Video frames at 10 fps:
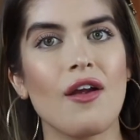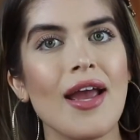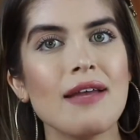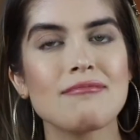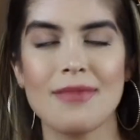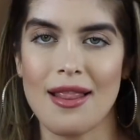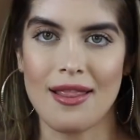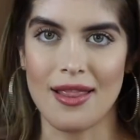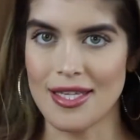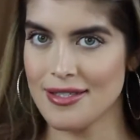Alright,
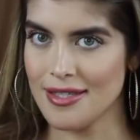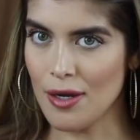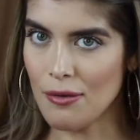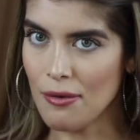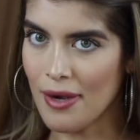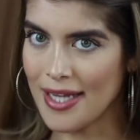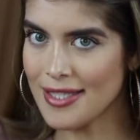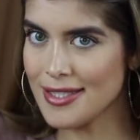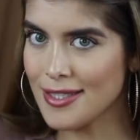let's get right into the